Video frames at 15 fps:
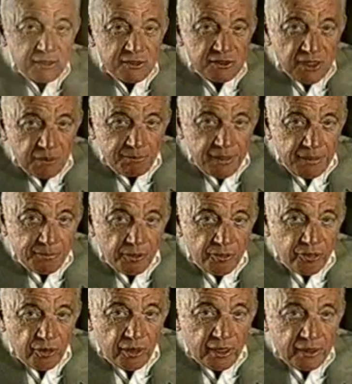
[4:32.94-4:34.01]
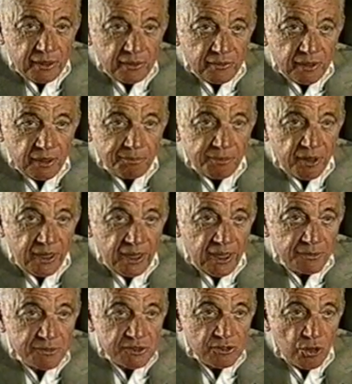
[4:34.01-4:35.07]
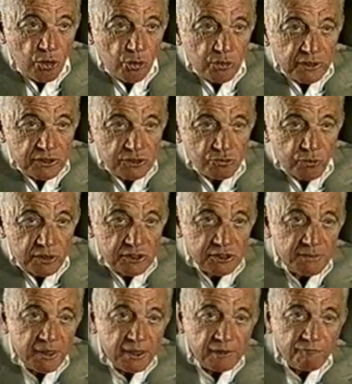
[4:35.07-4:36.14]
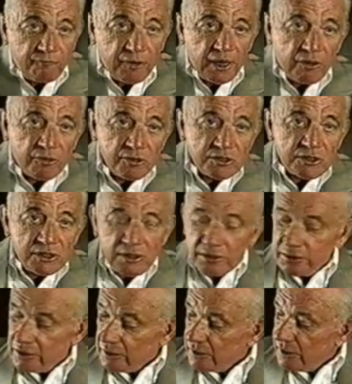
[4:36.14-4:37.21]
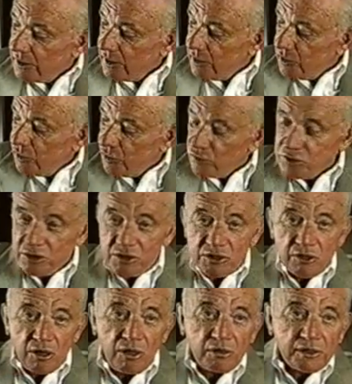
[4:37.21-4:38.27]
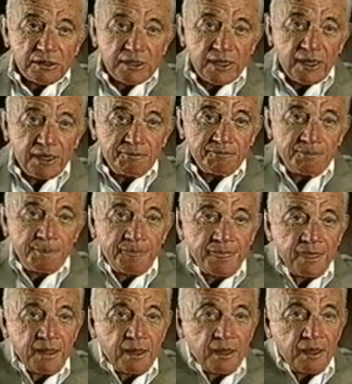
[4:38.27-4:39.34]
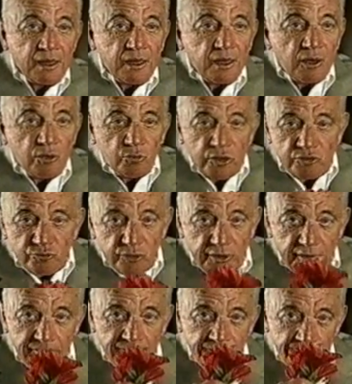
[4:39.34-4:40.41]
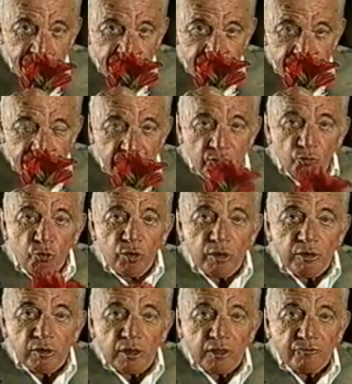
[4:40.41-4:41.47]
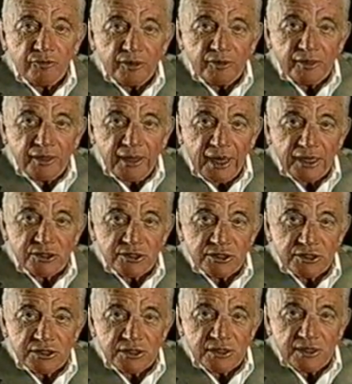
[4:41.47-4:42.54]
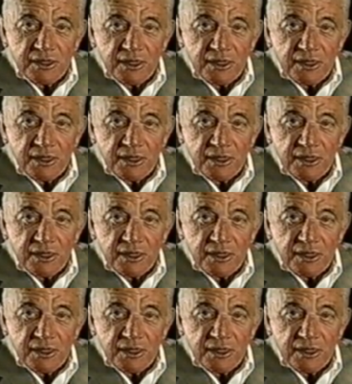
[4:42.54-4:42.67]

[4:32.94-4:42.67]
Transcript: Some people thought that perhaps holding sweet smelling flowers in their noses all the time, which would ward off the noxious